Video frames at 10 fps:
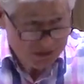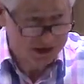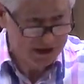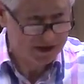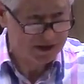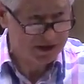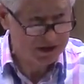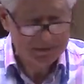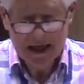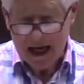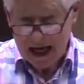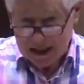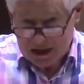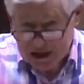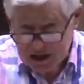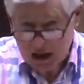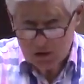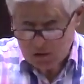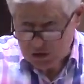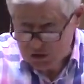justice system are
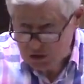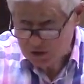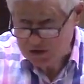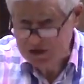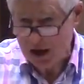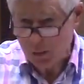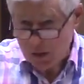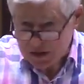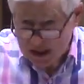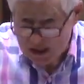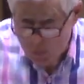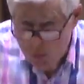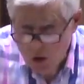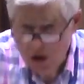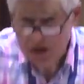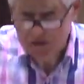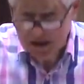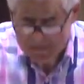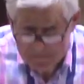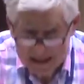so good that when they work,
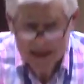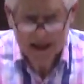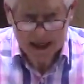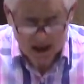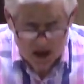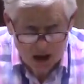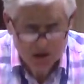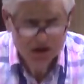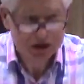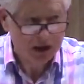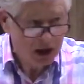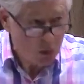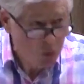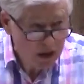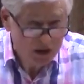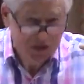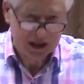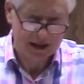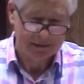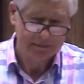they make a culture wealthy.